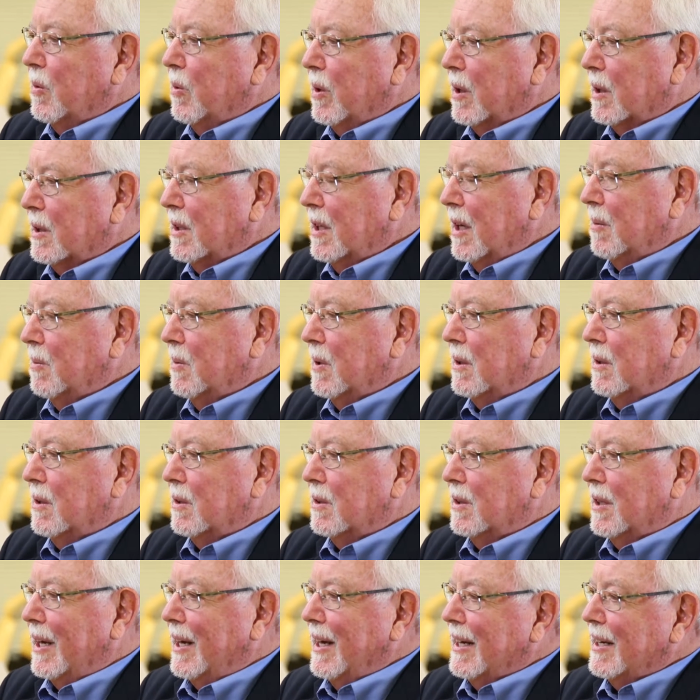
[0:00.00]
were attempting to
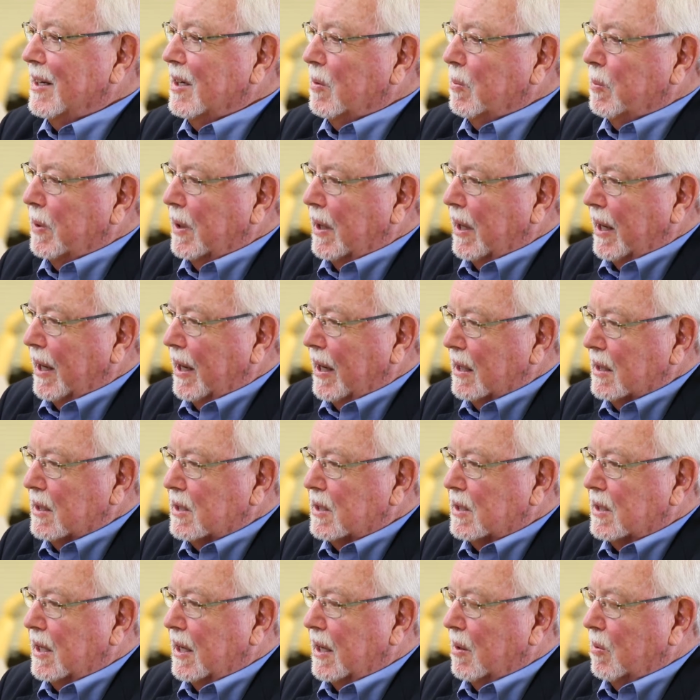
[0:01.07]
take an appliance
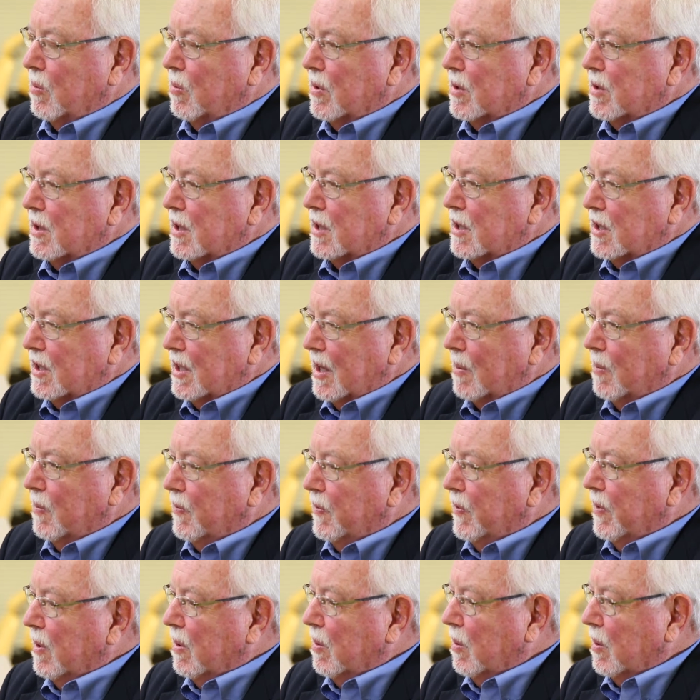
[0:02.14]
that was a step
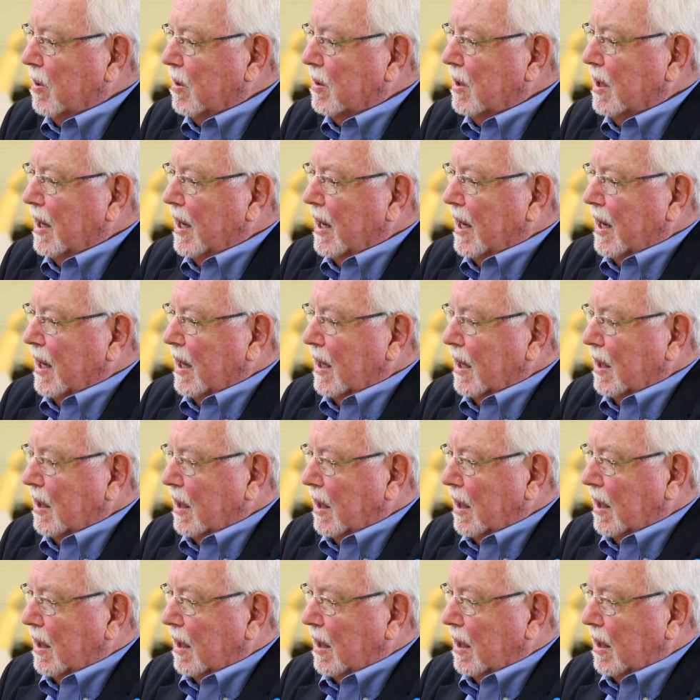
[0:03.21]
forward
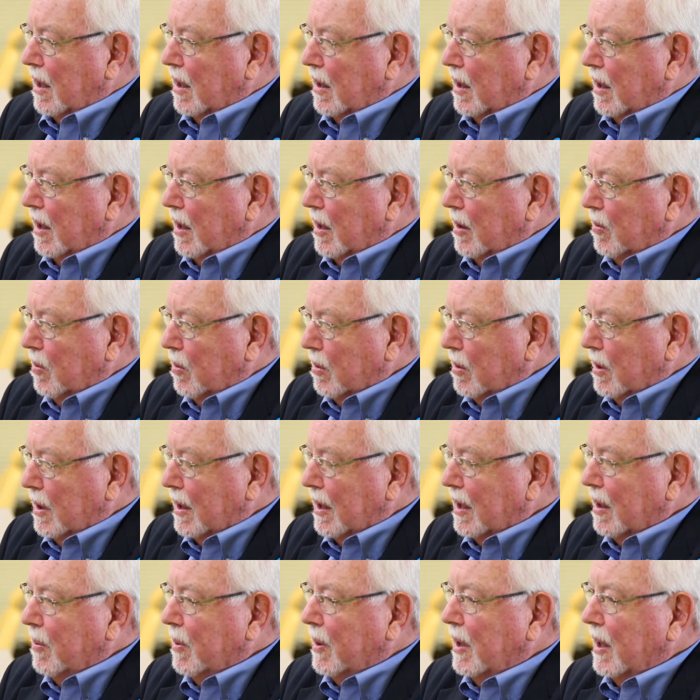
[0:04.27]
in
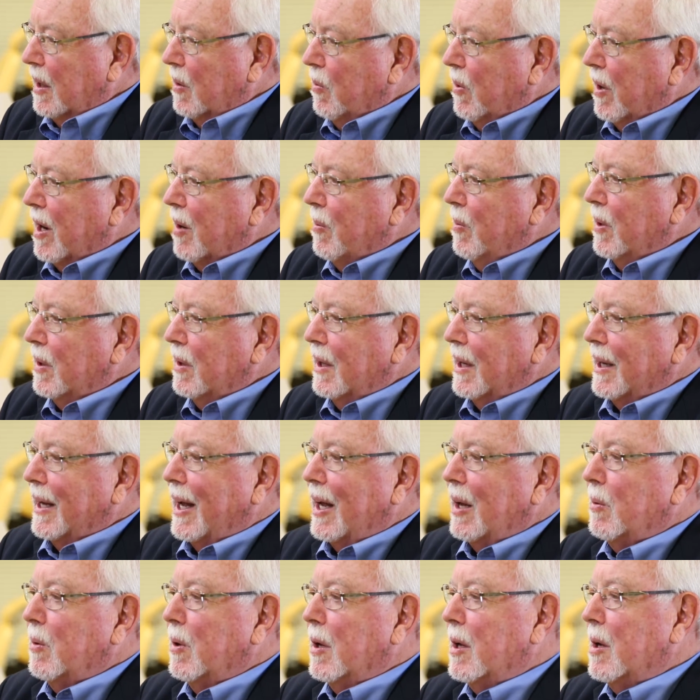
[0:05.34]
eliminating wire bending
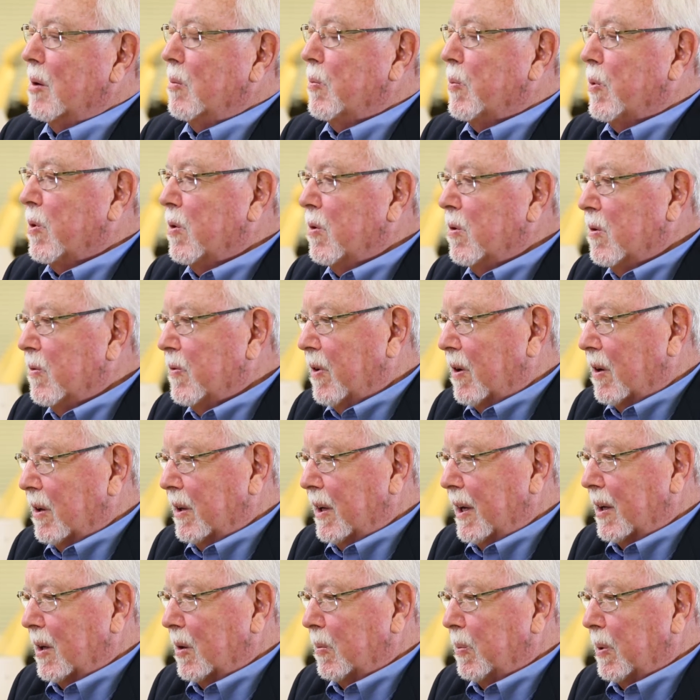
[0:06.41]
and improve on
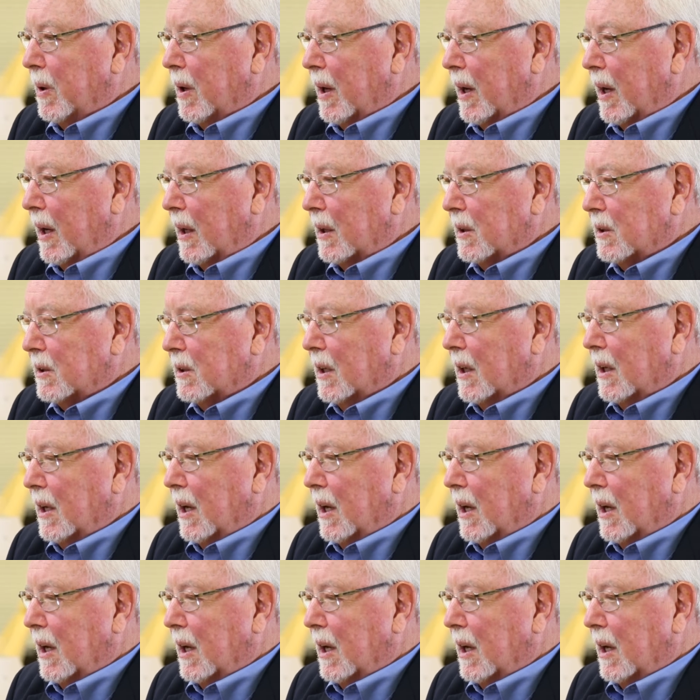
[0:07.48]
that appliance.